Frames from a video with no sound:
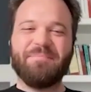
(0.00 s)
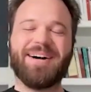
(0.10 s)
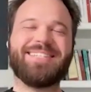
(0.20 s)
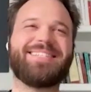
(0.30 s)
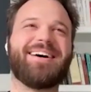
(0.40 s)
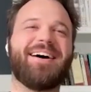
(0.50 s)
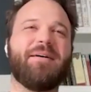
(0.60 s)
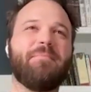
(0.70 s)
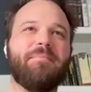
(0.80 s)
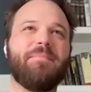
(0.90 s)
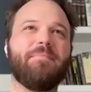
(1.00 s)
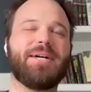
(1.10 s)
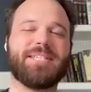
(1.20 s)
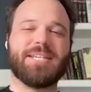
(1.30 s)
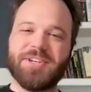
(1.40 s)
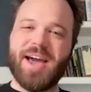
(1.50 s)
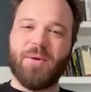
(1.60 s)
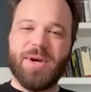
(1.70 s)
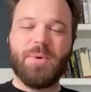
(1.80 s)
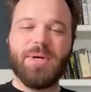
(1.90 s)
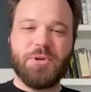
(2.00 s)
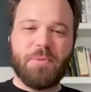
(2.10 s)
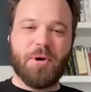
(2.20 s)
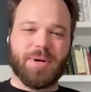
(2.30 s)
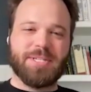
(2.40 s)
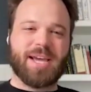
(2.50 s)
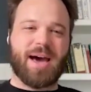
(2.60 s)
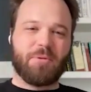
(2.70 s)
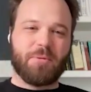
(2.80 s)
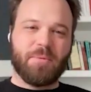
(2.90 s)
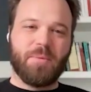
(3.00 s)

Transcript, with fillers: but um, but uh, so, yeah, we, we do both raise capital.